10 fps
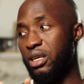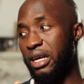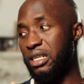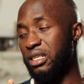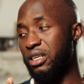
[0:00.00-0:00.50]

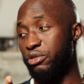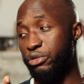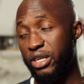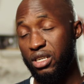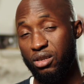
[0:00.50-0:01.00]
getting a
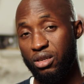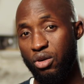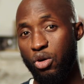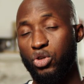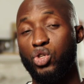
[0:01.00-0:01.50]
red
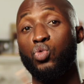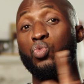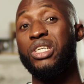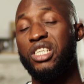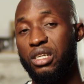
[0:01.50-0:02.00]
or
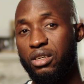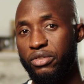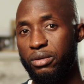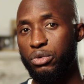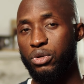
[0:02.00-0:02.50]
switching
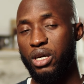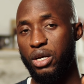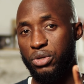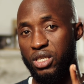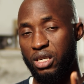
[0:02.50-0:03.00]
from a
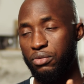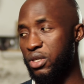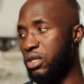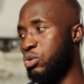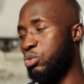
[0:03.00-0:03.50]
Canon
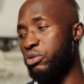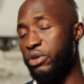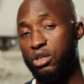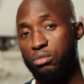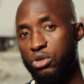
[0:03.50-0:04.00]
C70 to a
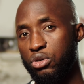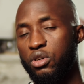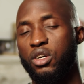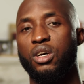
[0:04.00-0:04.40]
red Komodo.